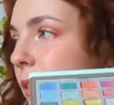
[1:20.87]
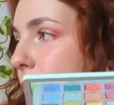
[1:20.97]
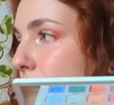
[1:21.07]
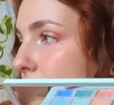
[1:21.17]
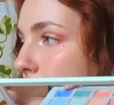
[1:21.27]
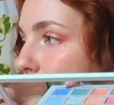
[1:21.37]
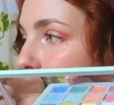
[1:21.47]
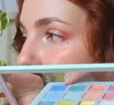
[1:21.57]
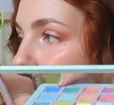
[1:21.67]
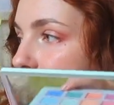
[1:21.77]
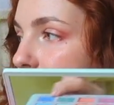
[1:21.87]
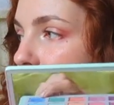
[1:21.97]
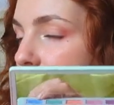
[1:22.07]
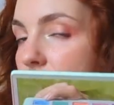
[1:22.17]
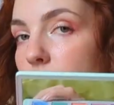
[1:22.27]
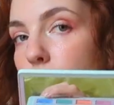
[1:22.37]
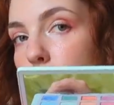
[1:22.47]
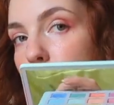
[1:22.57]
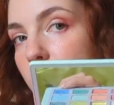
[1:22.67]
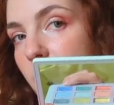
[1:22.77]
I've got one in the
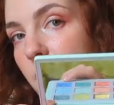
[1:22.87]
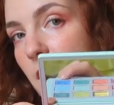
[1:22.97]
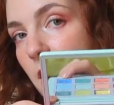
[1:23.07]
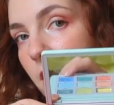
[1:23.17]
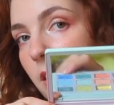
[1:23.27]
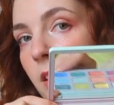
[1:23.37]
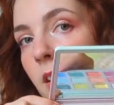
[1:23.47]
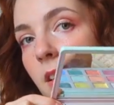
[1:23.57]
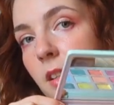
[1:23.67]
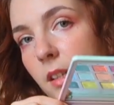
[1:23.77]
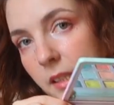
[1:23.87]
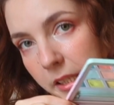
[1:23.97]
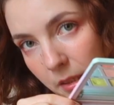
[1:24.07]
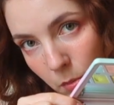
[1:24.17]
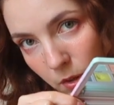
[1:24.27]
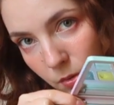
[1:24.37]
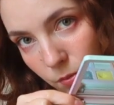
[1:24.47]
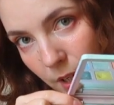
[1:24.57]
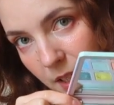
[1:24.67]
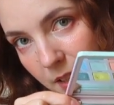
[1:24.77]
blue down here. This is the most
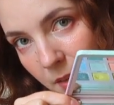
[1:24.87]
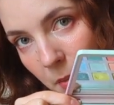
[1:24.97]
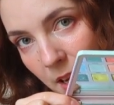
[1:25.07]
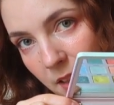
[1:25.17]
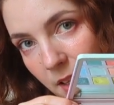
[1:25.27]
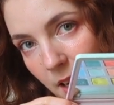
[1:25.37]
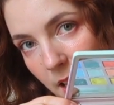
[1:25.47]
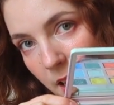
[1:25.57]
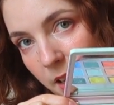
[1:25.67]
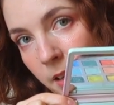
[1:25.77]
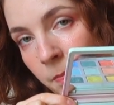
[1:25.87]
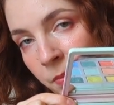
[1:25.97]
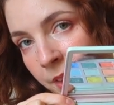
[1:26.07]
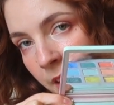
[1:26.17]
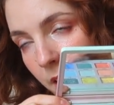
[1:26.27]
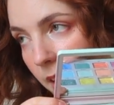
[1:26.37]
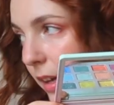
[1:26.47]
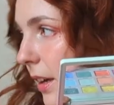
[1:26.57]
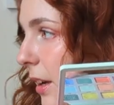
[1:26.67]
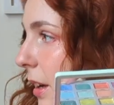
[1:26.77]
recent pan that I hit.
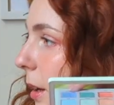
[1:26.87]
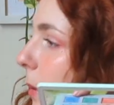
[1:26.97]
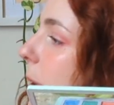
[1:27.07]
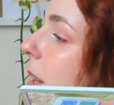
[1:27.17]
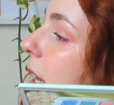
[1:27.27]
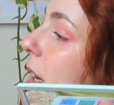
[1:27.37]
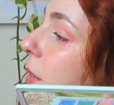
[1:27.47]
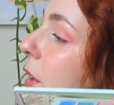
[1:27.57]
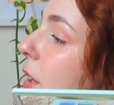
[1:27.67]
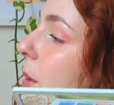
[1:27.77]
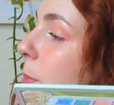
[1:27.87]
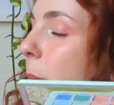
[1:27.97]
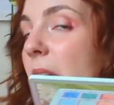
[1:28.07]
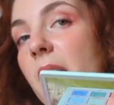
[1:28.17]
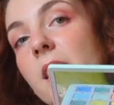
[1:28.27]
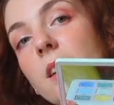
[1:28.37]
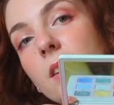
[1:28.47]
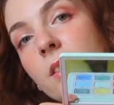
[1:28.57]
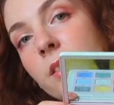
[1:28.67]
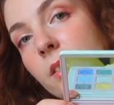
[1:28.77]
Then I've got the pink
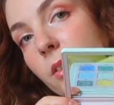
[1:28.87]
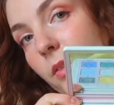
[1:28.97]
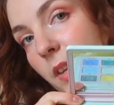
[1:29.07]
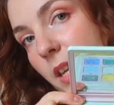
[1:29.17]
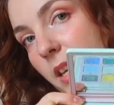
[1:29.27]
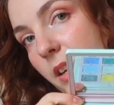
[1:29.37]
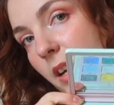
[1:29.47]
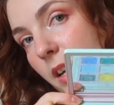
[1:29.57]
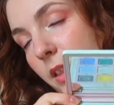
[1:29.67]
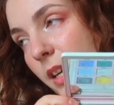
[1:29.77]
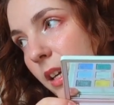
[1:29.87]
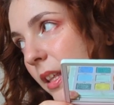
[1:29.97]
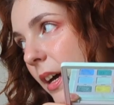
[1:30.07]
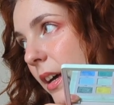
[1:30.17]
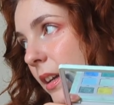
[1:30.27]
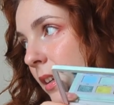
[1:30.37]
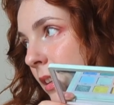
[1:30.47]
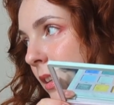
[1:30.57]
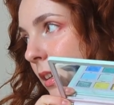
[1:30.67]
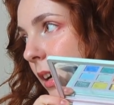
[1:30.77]
over here. I think that,
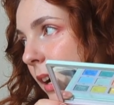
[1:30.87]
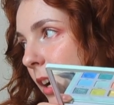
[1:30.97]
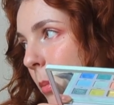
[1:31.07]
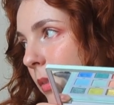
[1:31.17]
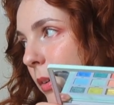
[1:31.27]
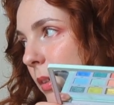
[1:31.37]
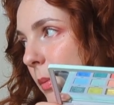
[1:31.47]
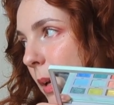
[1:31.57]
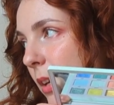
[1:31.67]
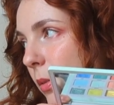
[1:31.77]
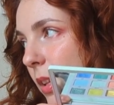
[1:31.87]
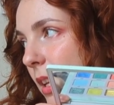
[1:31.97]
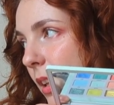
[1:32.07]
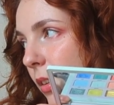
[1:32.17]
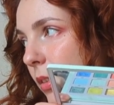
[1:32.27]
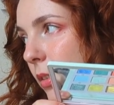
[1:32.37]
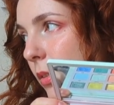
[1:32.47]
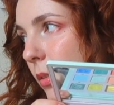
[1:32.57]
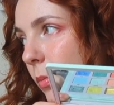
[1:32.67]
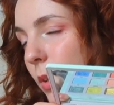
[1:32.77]
I can't remember if it was the pink or the
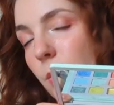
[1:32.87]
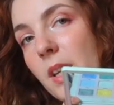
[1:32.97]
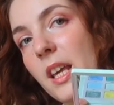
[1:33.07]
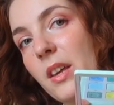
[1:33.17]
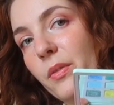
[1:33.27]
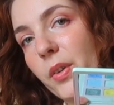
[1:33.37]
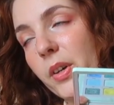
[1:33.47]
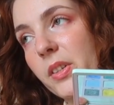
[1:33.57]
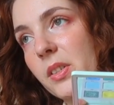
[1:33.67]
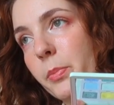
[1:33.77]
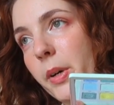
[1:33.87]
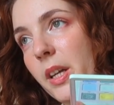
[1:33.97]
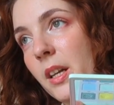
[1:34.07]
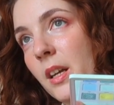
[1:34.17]
yellow, which one I hit first, but